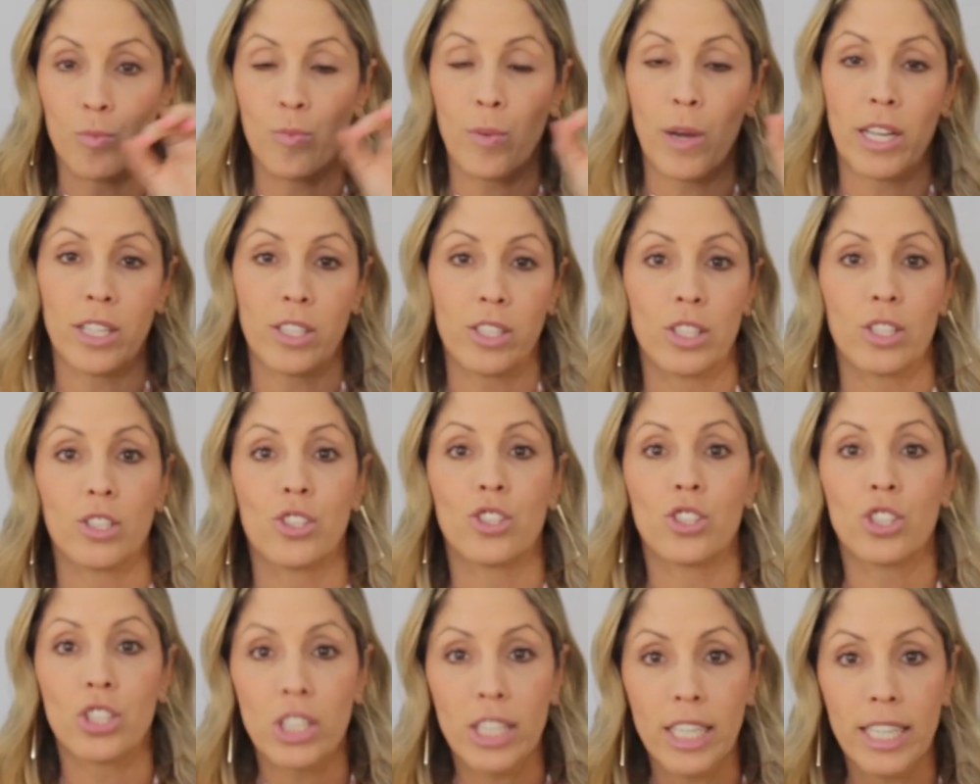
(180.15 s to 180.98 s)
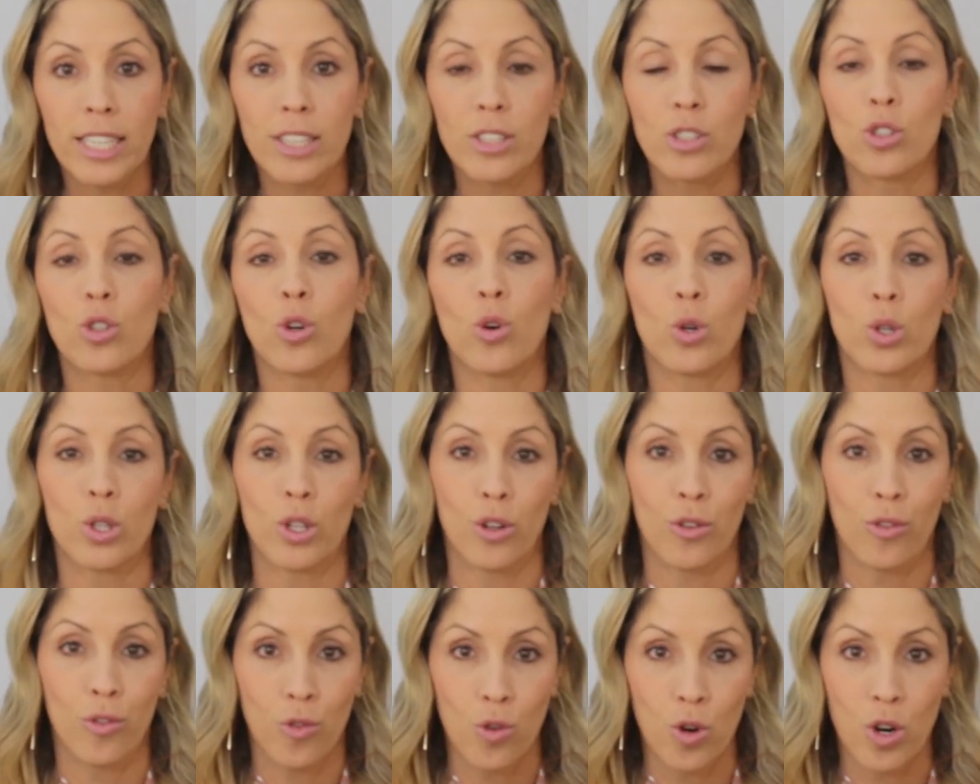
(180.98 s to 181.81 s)
patients' cheeks or
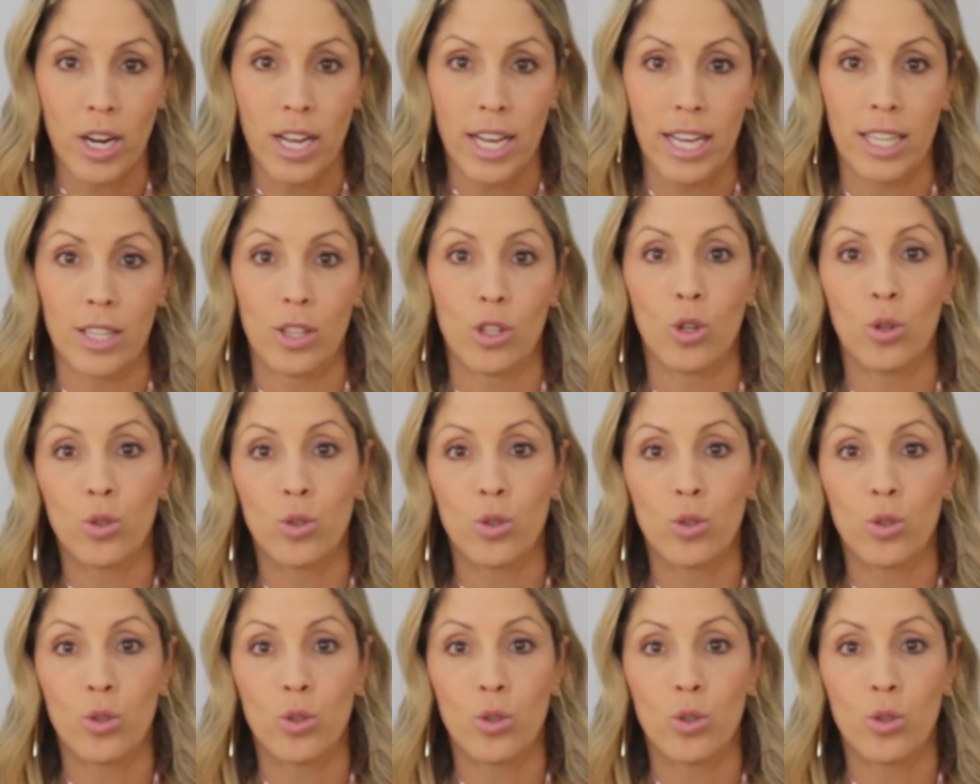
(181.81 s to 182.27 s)
their forehead.